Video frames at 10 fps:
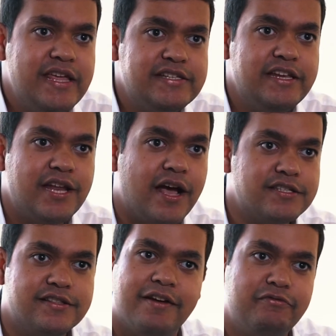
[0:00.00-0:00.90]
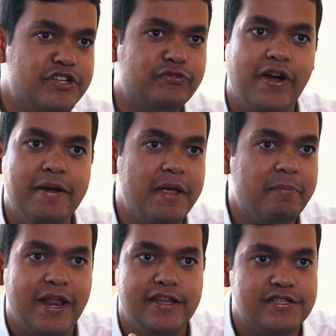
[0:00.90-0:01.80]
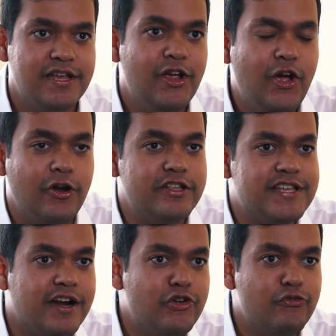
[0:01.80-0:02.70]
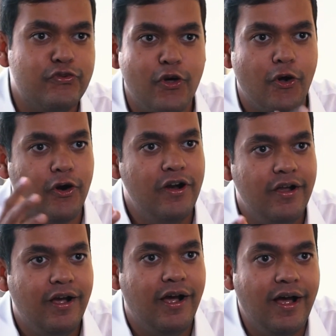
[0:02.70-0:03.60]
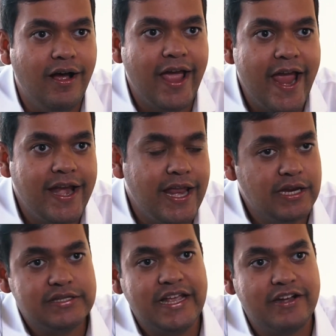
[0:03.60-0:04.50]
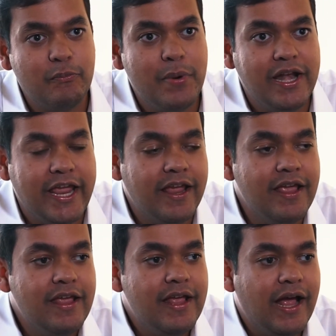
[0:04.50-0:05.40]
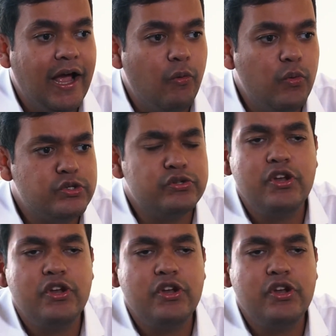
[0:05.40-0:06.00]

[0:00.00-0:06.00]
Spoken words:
easy task that just find me a place on a certain floor and in a certain building, which was